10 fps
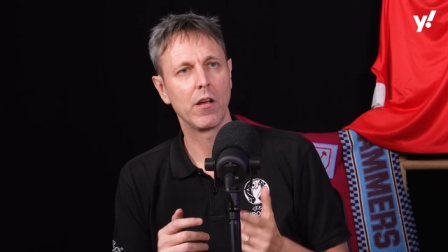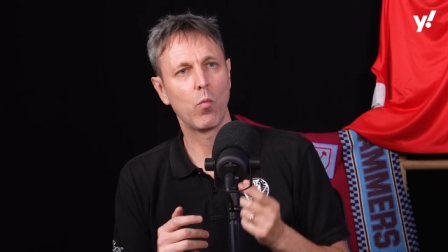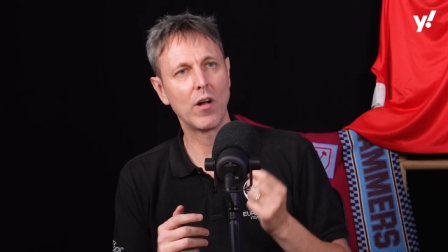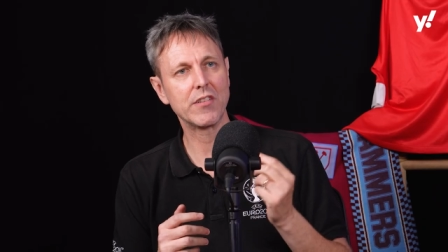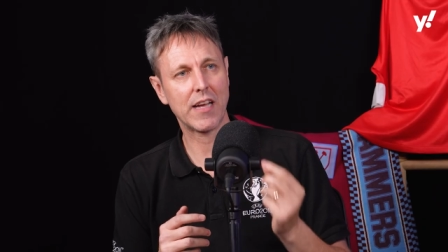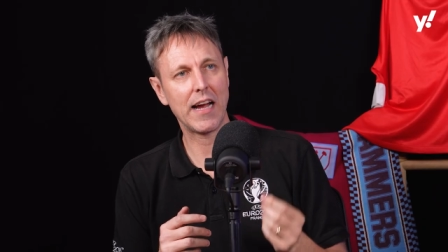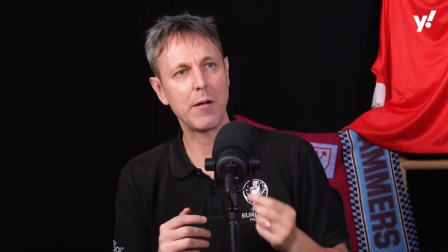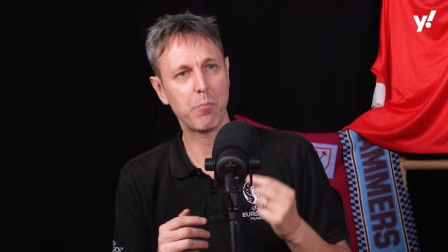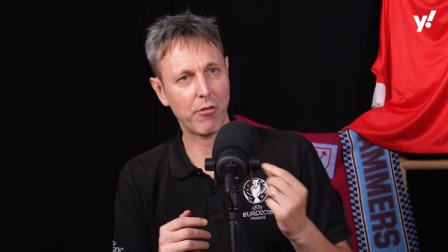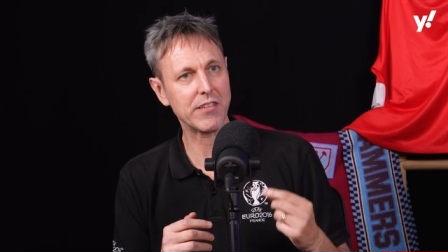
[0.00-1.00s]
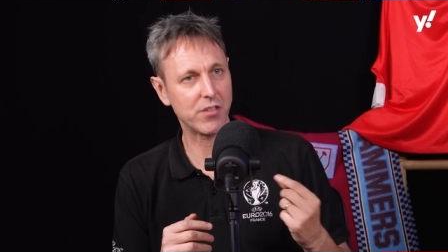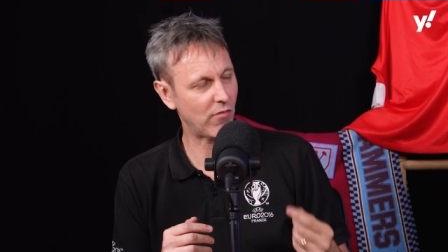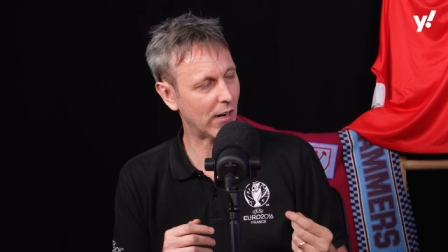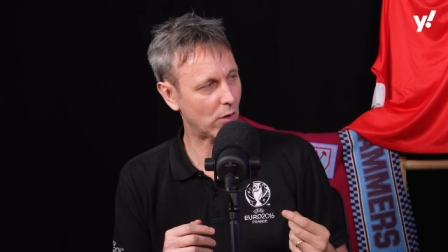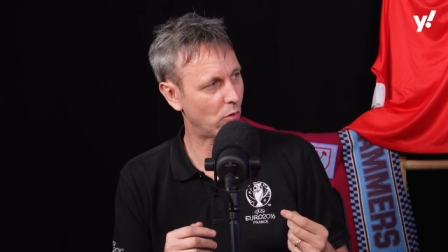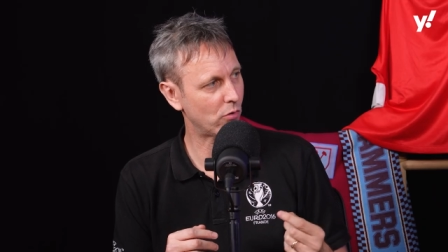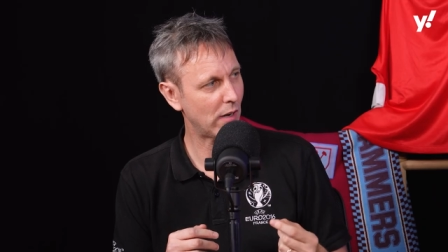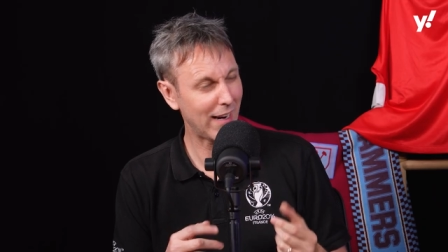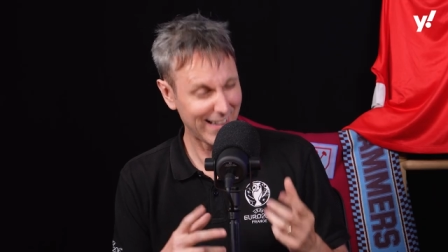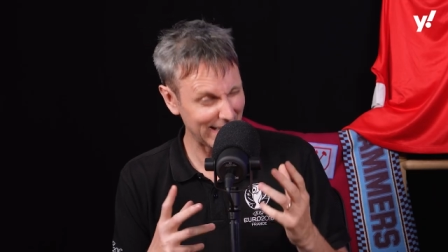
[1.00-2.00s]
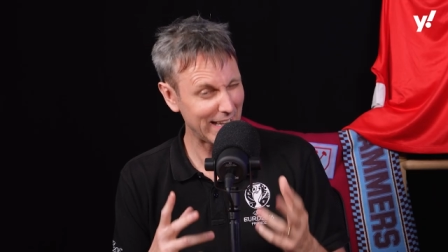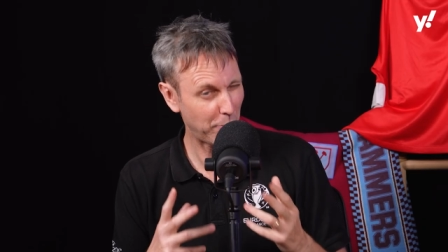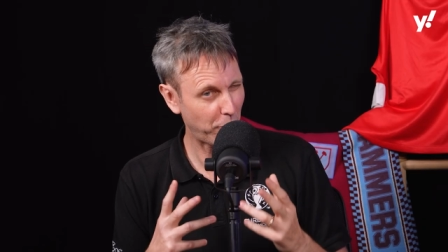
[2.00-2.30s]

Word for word: Once Kane breaks the record, and I think he